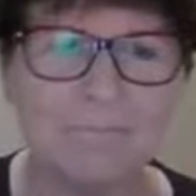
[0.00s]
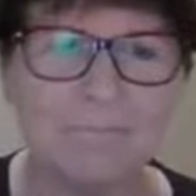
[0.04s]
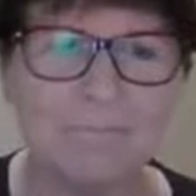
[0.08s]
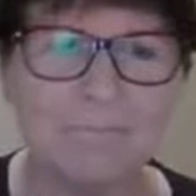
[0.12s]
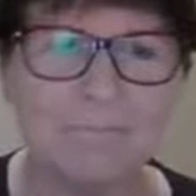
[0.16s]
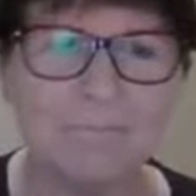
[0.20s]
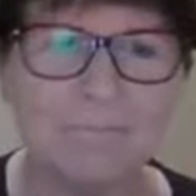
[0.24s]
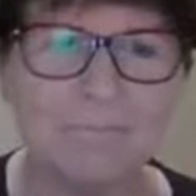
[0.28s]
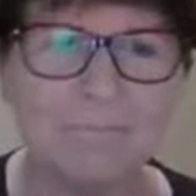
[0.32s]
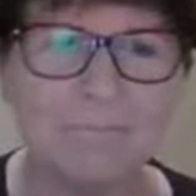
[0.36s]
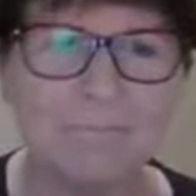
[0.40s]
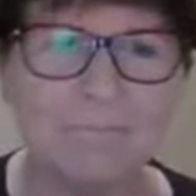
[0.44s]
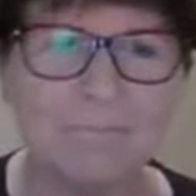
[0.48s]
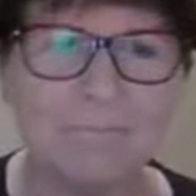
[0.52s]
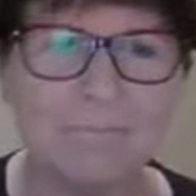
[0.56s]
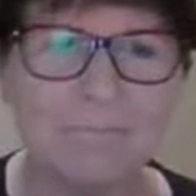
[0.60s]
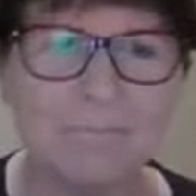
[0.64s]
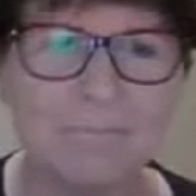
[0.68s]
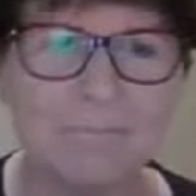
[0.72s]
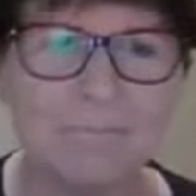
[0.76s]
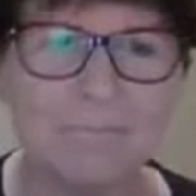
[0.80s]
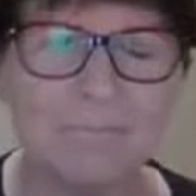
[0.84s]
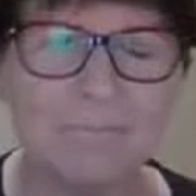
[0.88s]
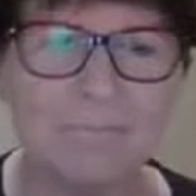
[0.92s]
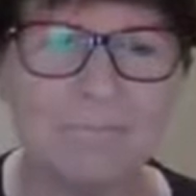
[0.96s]

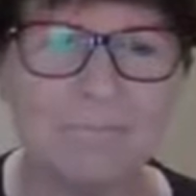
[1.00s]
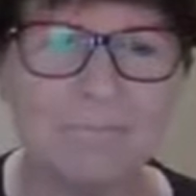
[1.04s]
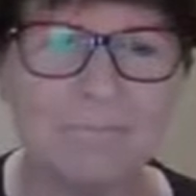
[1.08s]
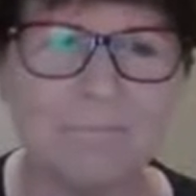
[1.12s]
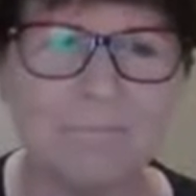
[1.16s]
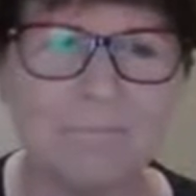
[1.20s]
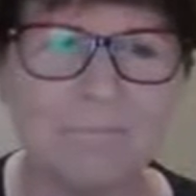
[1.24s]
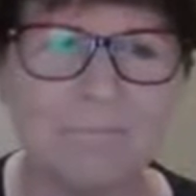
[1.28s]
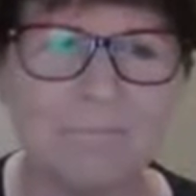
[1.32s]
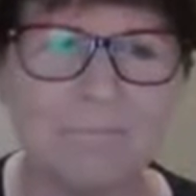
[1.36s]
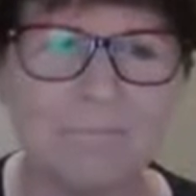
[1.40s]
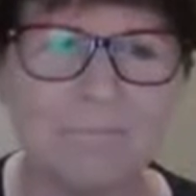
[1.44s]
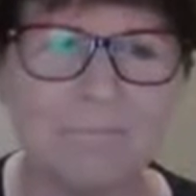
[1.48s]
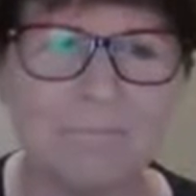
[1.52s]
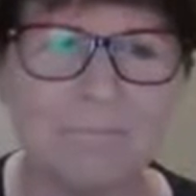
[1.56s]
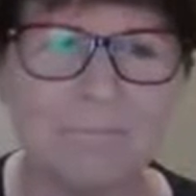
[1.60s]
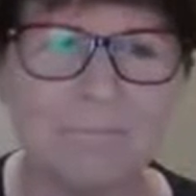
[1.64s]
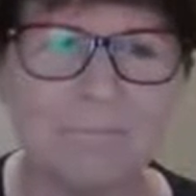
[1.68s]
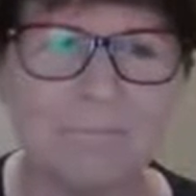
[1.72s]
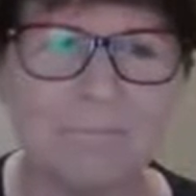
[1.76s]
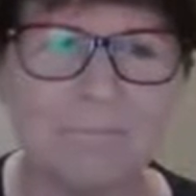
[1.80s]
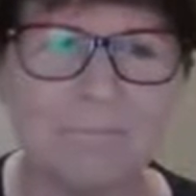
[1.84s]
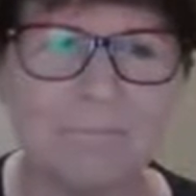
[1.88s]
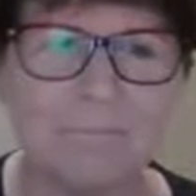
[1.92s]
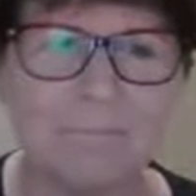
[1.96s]
No words are spoken by the person on screen.